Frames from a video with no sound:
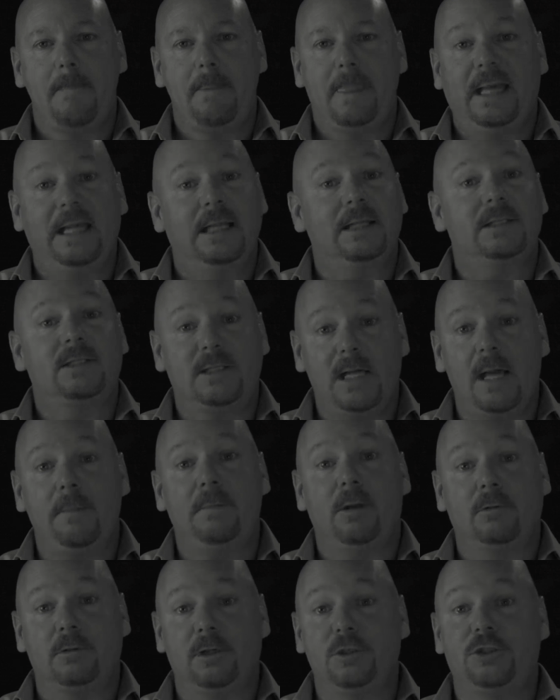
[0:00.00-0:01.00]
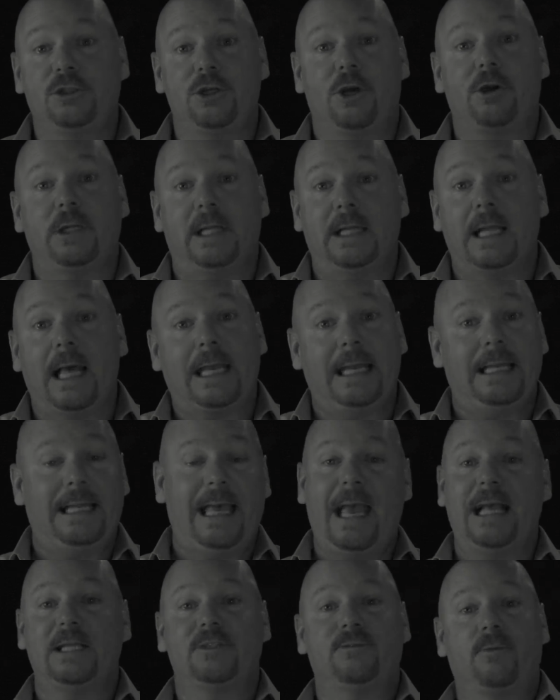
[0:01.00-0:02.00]
And it set me on a journey like it
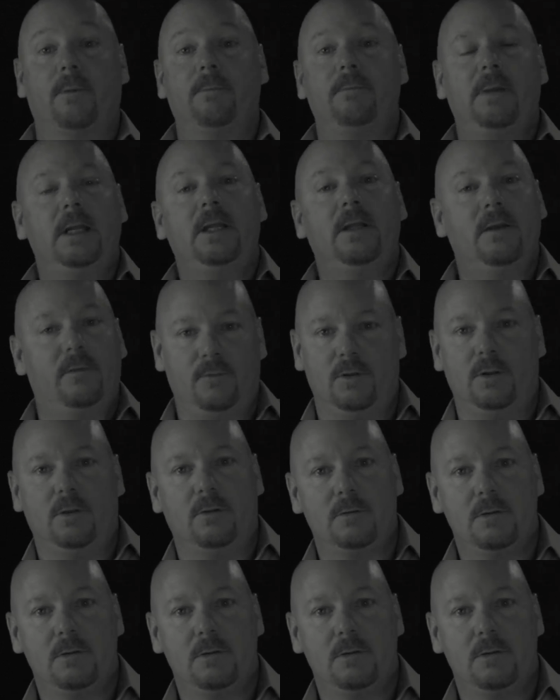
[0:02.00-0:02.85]
has for many of you.